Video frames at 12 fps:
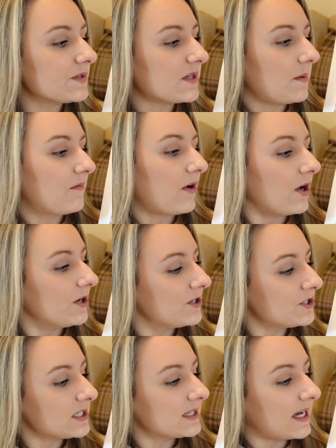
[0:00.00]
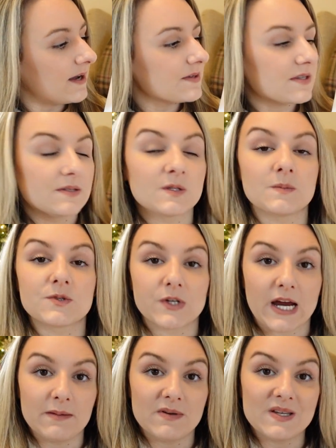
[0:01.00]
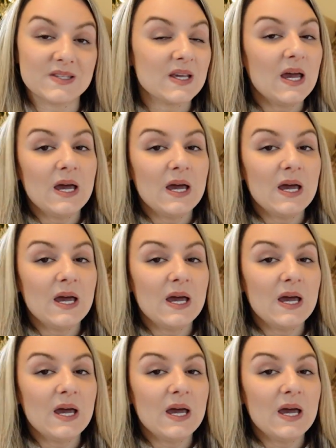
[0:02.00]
So we've got 100,000 subscribers,